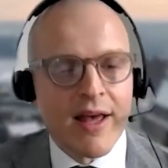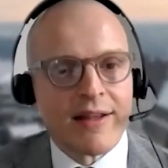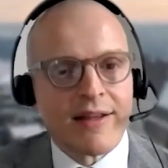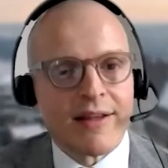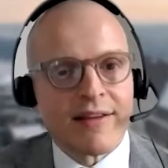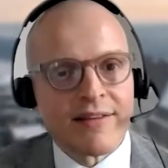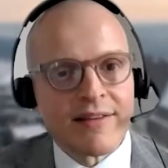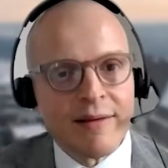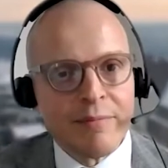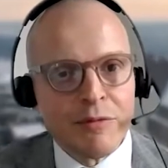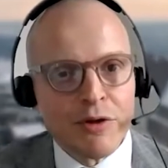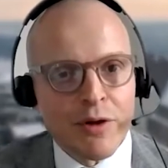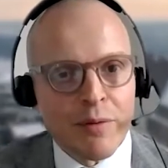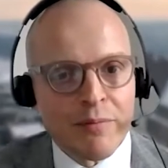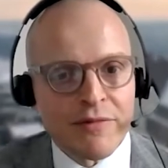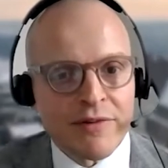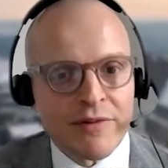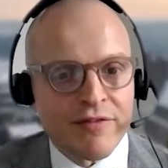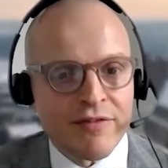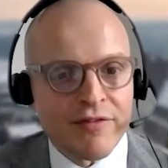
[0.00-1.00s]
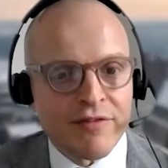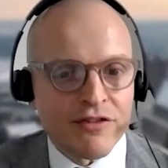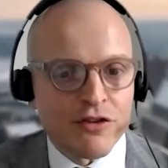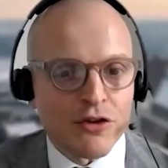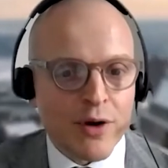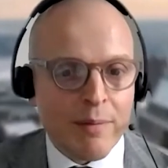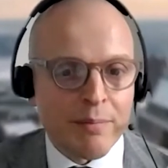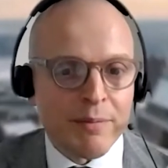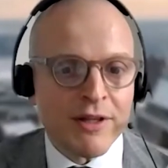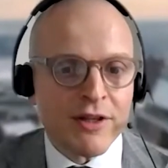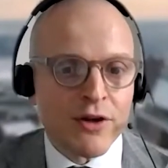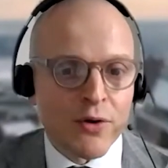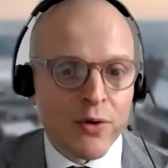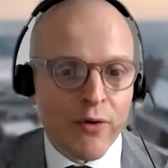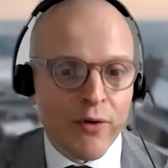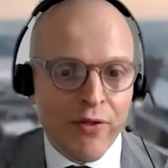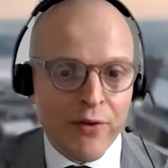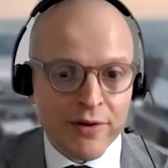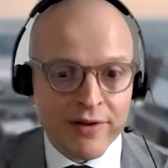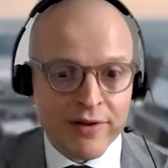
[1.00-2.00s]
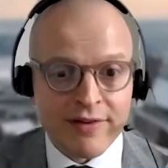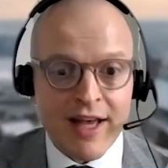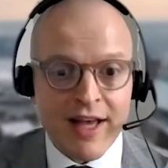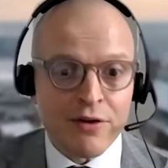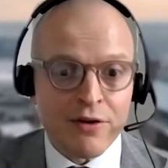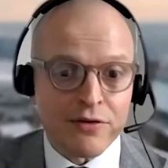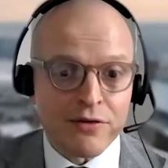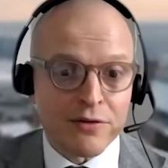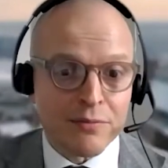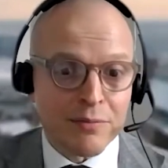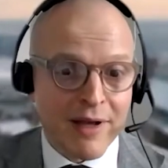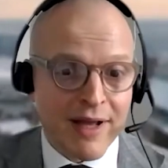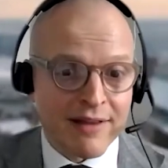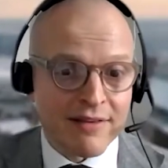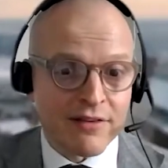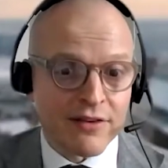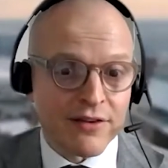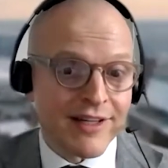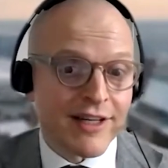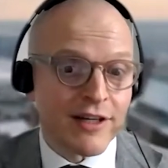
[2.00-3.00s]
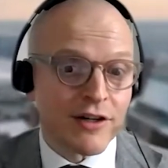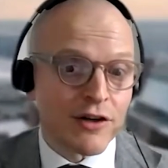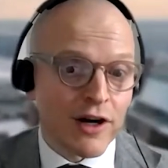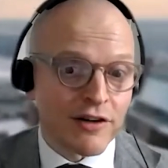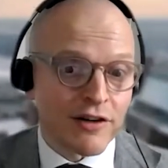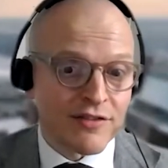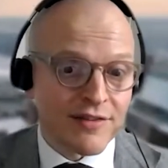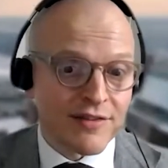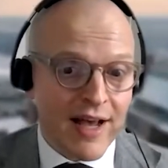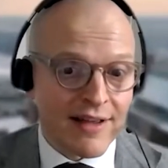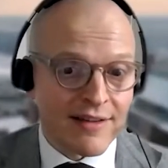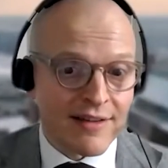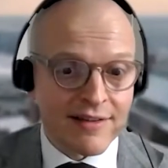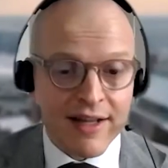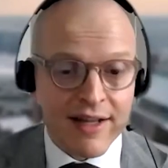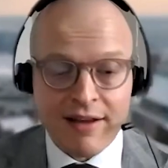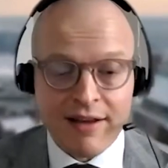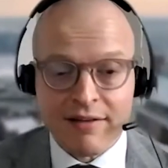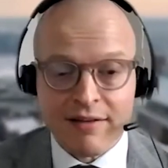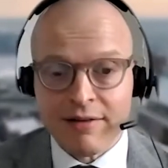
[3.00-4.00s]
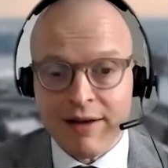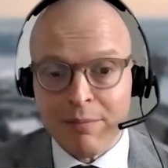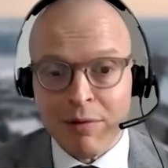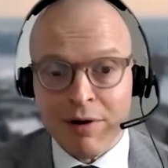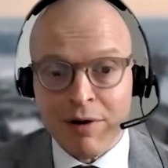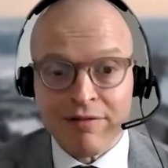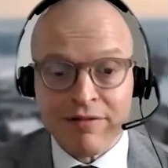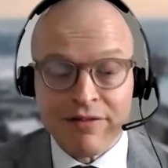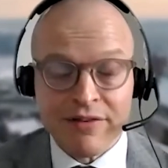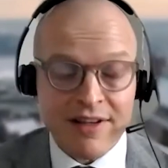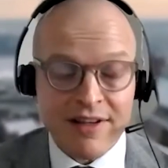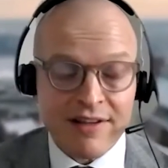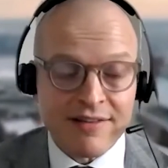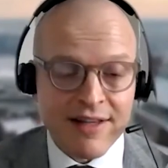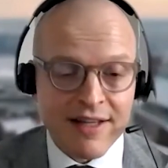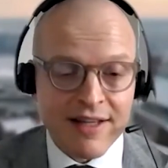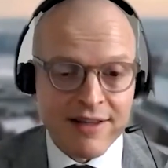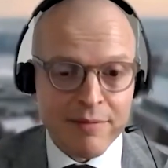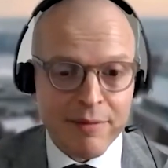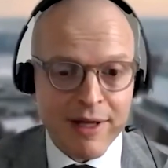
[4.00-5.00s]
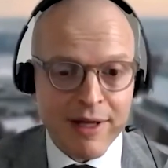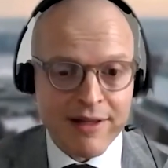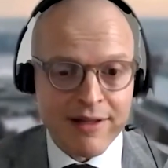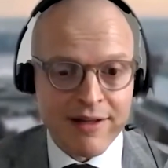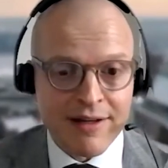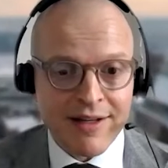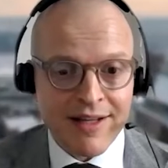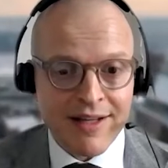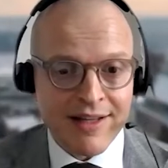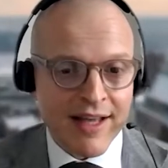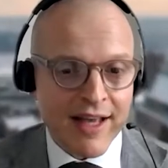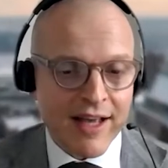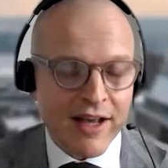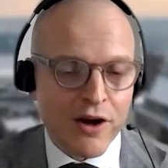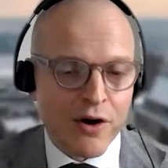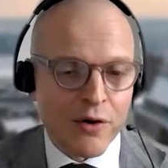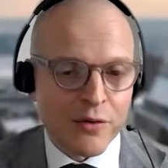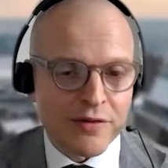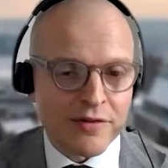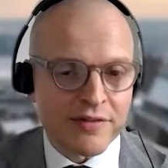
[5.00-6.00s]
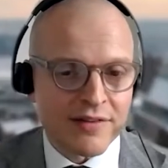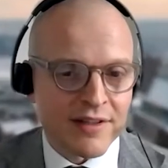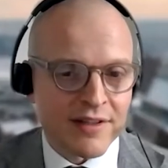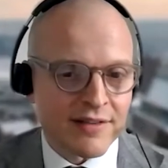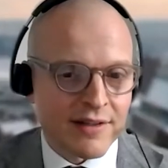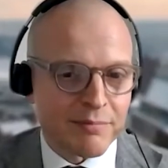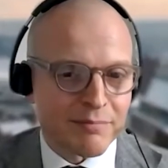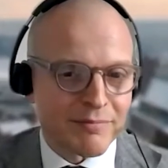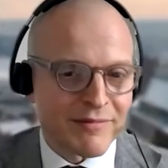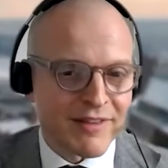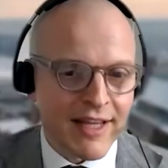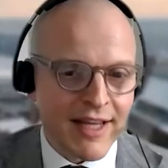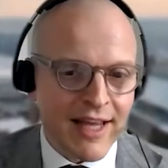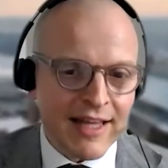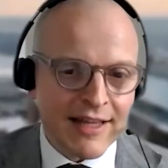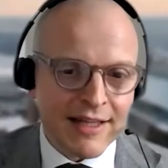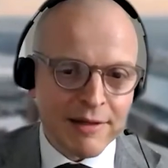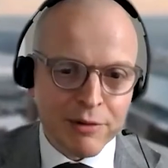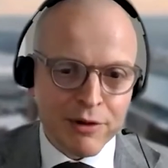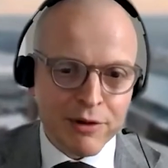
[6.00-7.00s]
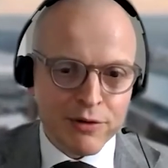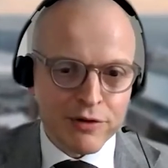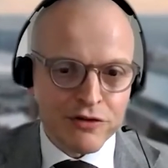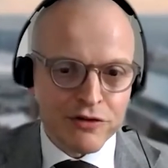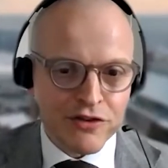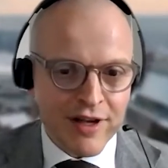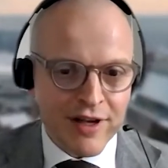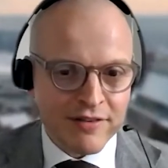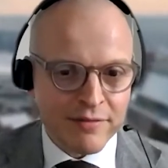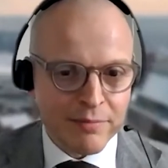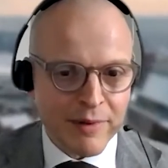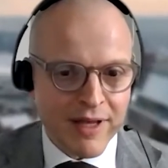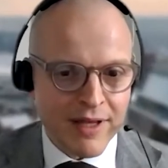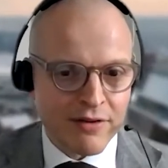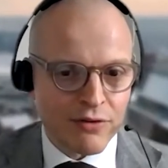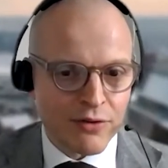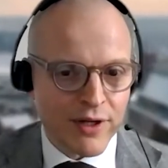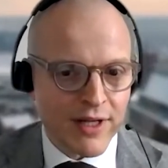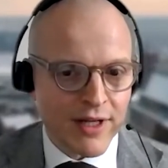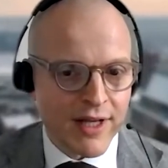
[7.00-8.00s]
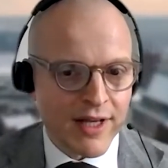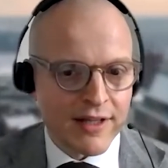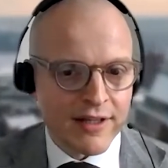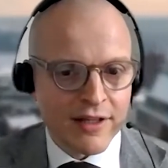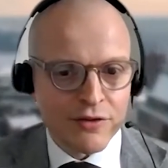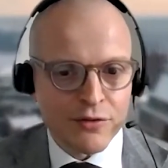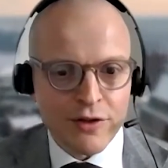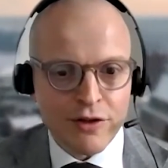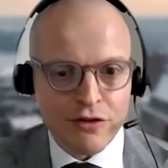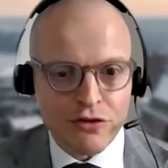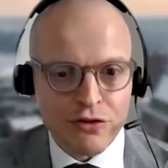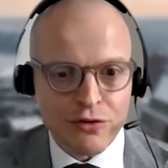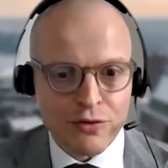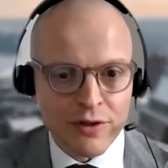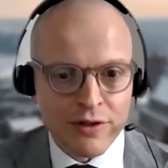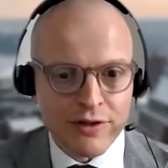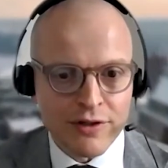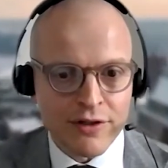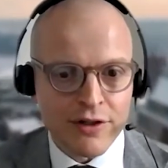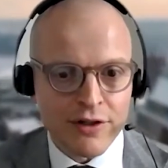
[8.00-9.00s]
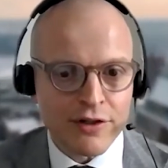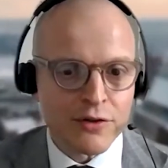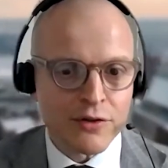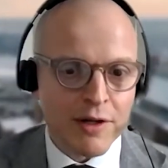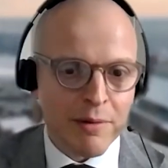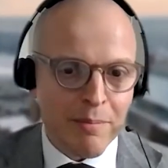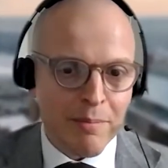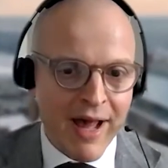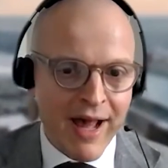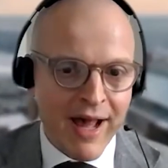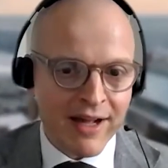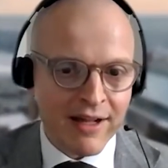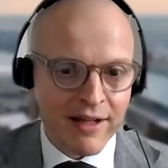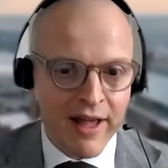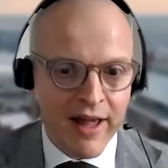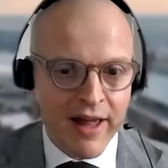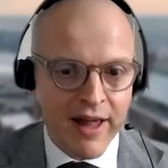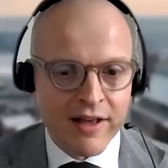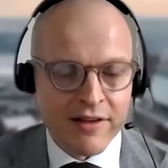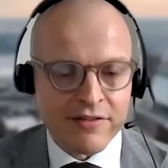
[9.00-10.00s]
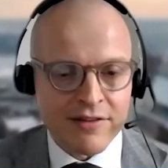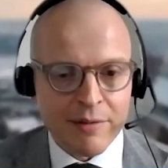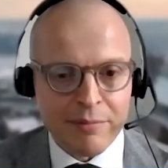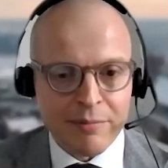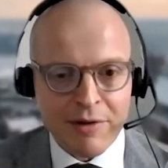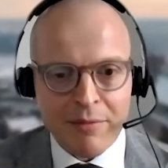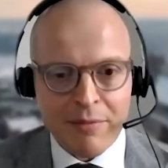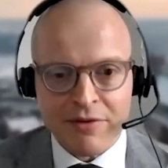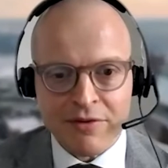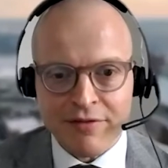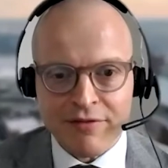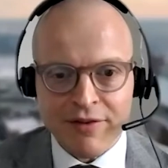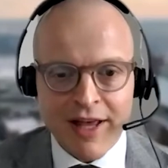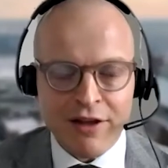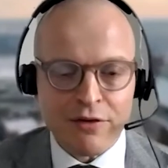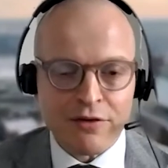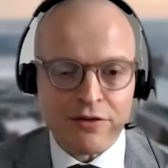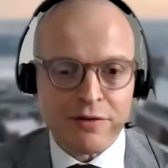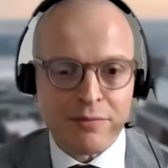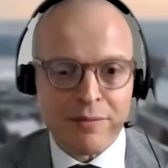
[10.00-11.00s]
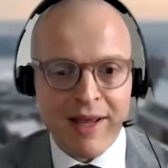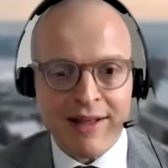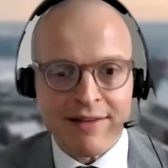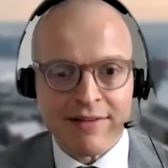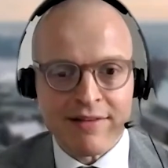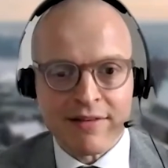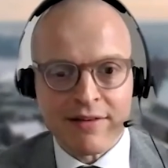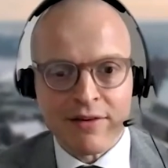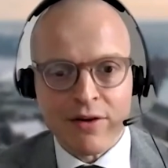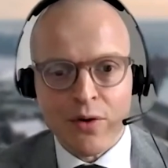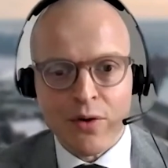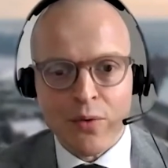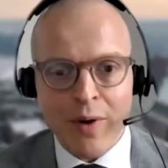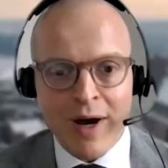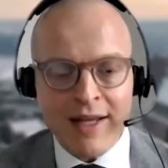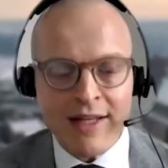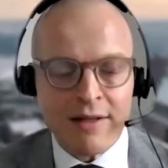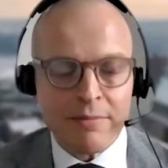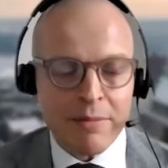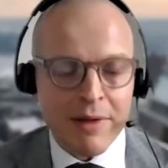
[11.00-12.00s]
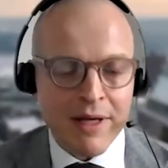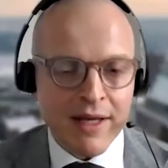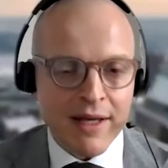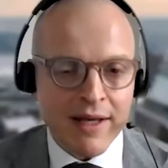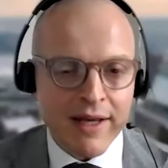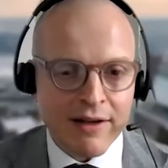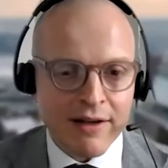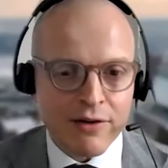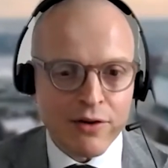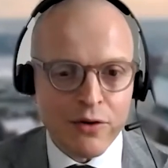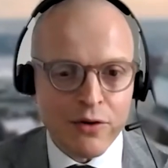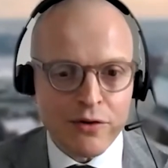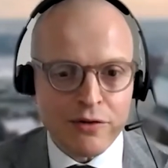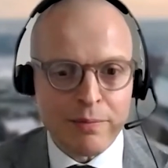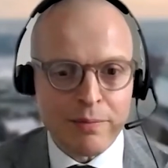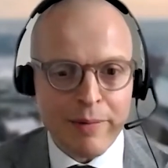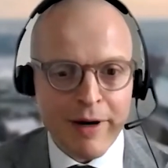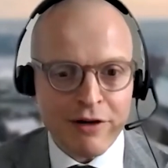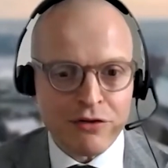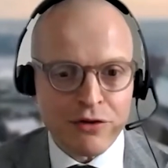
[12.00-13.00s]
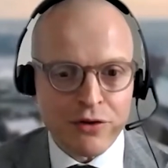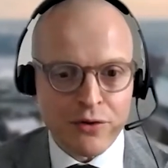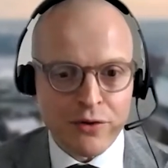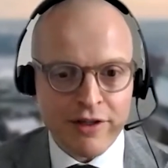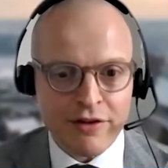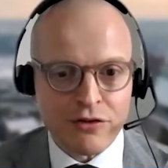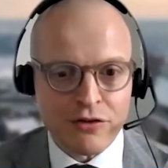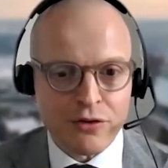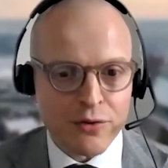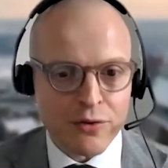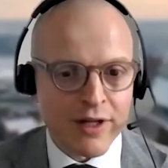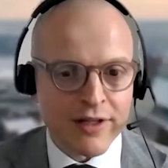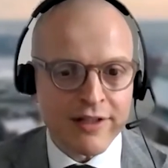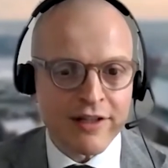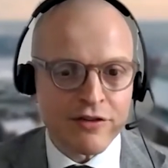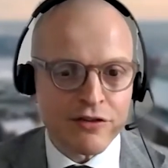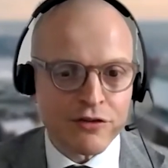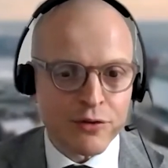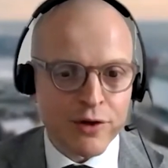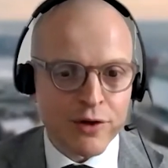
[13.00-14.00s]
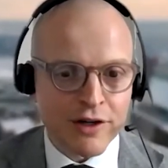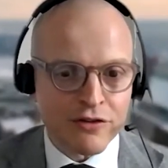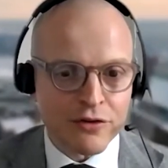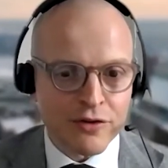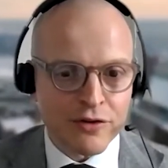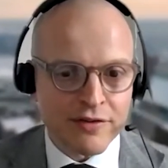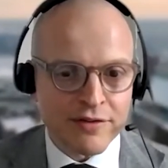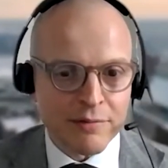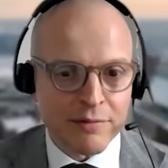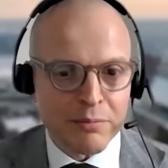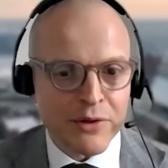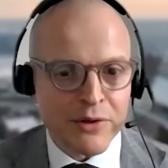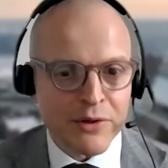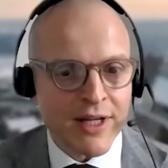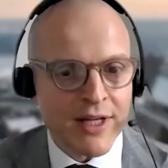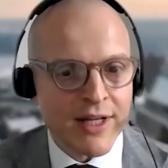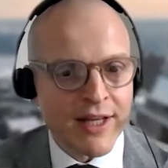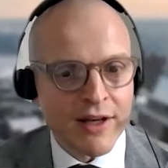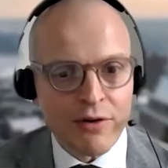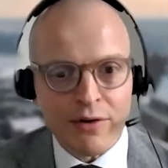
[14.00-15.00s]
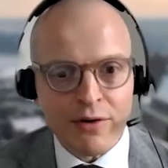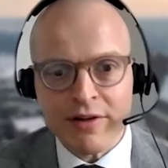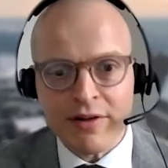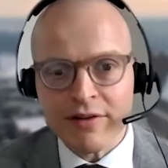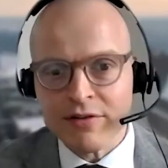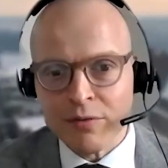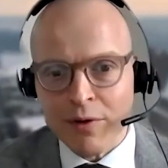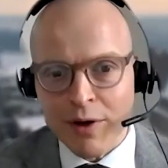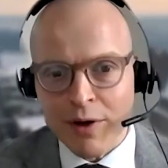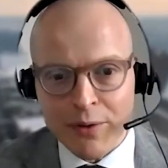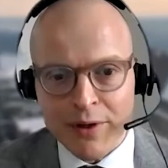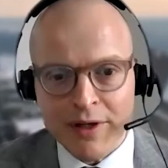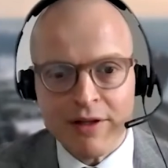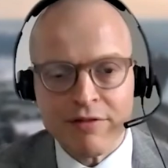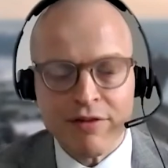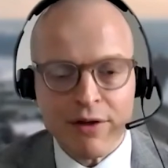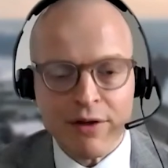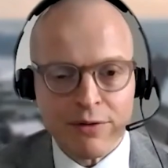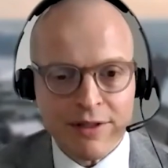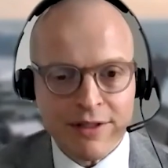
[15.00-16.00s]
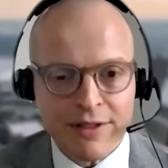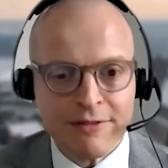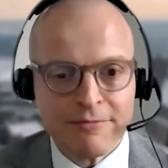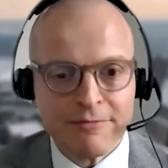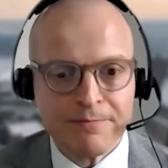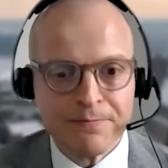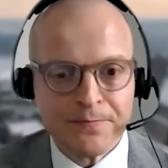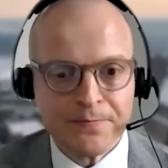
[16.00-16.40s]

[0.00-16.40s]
The symptoms, if it's a rapid growth or if the aneurysm gets really large size, like above six centimeter, it can cause some atypical chest pain radiating to the shoulder, to the back. Sometimes if the aneurysm gets quite big, can cause pressure on the surrounding structures, some breathing or swallowing difficulty.